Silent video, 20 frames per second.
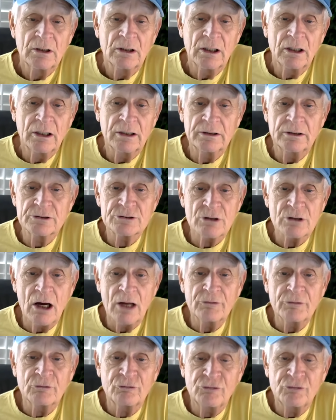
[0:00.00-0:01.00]
His
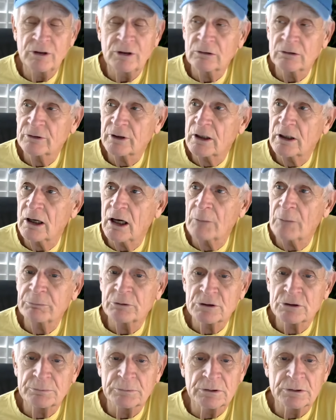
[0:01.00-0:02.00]
on-the-field
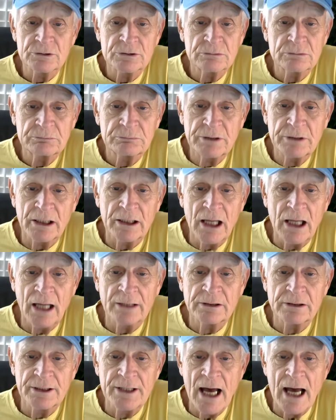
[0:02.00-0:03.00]
accomplishments
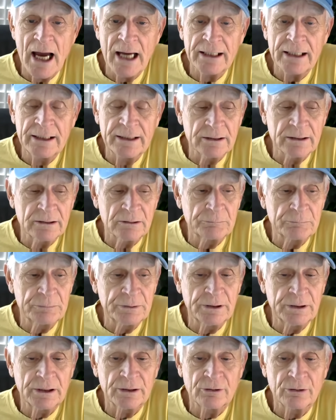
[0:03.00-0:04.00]
cannot deny him
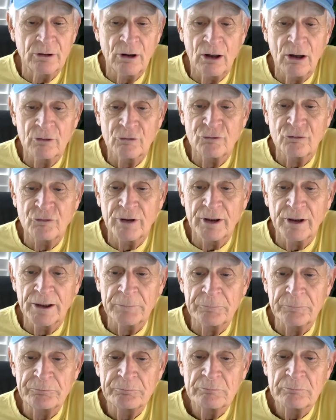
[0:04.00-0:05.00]
being in the Hall of
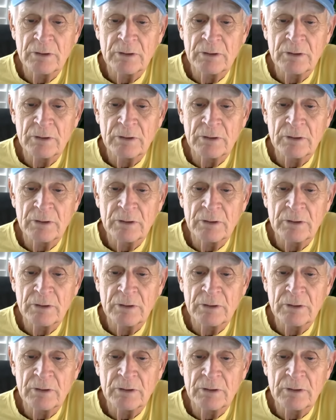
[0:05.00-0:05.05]
Fame.